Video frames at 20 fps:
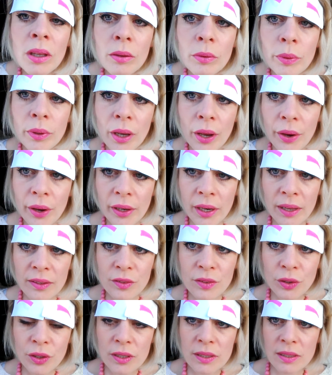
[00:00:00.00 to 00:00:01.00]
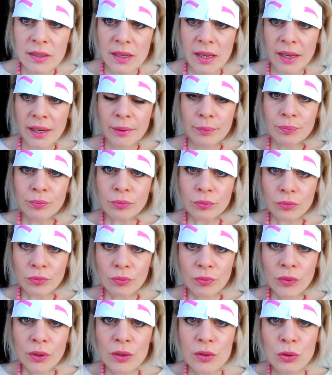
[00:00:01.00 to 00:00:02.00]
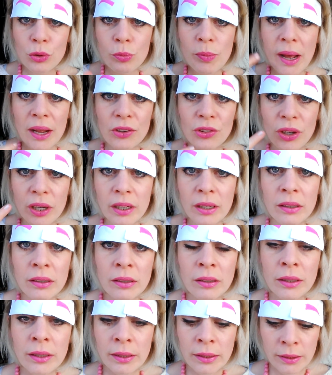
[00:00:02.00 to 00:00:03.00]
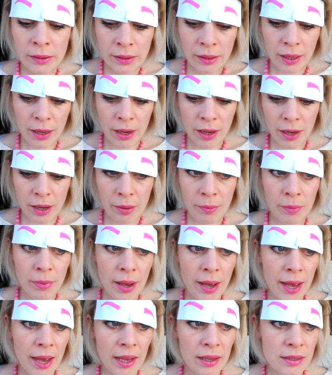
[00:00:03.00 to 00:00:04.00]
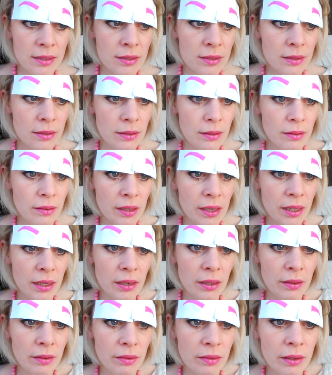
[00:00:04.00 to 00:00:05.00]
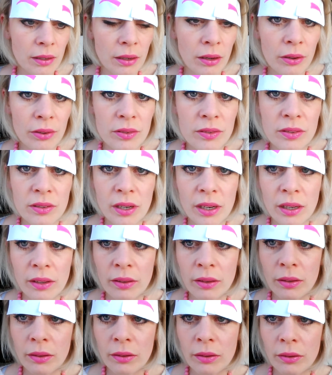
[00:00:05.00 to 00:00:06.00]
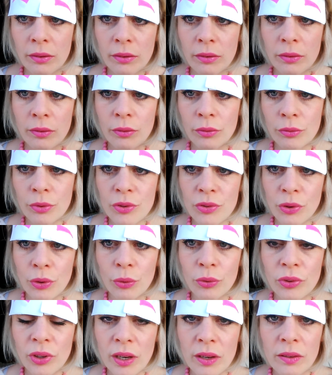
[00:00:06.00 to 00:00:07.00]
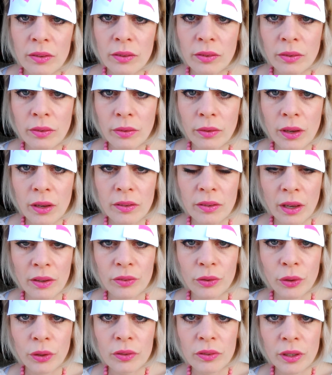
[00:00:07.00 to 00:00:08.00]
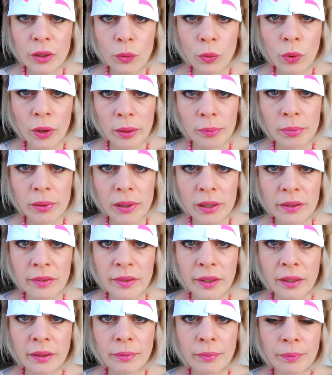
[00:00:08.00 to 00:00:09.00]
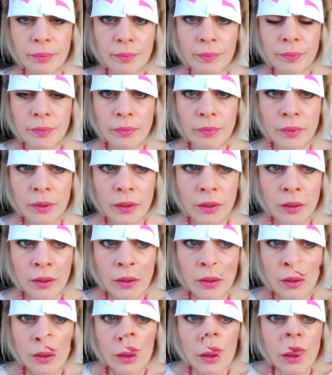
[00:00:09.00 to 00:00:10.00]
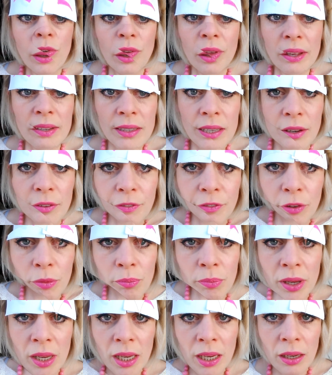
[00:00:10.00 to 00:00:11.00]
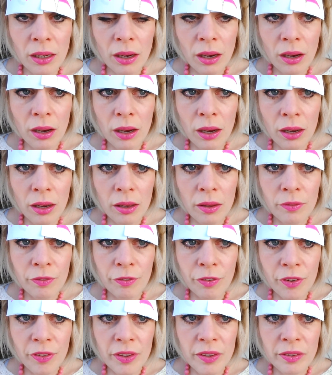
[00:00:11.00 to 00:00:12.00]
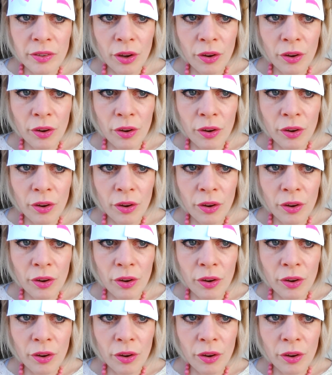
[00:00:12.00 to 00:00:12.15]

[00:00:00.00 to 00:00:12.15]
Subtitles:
we go. And as you can see, it's all matching. And the lasting result is as you can see, quite pleasing. So that's it from me for this